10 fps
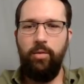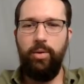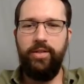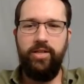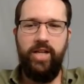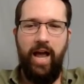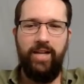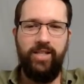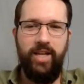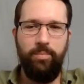But there's
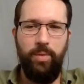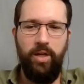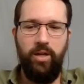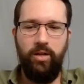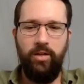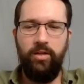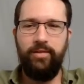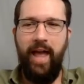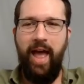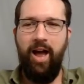guys like me
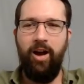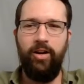that are